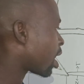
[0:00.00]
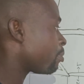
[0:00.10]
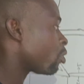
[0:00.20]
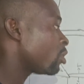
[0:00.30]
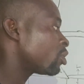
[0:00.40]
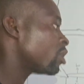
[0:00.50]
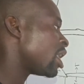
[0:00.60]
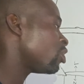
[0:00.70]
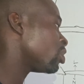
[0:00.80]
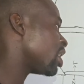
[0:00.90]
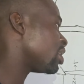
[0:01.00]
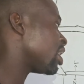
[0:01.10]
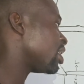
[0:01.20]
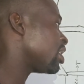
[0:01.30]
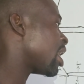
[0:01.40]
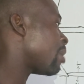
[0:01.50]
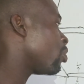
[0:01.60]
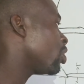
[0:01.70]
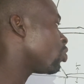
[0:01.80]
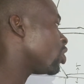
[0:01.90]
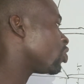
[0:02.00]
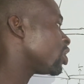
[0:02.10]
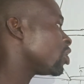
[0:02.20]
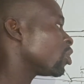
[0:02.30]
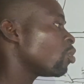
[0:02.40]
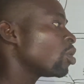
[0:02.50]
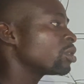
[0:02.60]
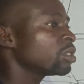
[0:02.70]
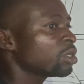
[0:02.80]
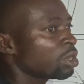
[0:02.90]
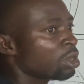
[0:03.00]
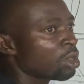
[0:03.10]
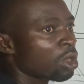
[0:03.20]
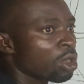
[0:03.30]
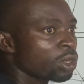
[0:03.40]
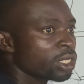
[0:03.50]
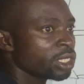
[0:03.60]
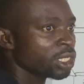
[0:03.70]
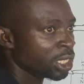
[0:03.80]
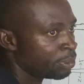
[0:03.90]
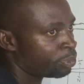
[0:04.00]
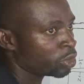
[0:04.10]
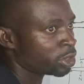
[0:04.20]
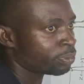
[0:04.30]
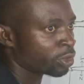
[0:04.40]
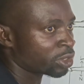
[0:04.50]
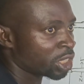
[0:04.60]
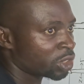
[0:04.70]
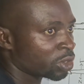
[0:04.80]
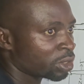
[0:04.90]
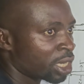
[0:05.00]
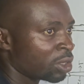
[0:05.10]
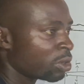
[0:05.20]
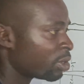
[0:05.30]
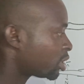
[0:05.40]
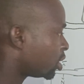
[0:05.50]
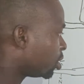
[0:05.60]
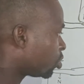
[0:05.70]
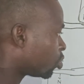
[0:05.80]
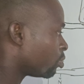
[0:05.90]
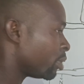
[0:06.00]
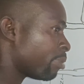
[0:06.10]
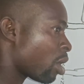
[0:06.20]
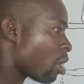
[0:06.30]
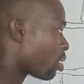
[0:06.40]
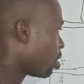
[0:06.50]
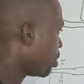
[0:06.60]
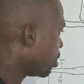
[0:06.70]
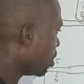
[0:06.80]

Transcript: I'm only just as I say I'm only concentrating on what? On the input protection. I don't want it to be bulk.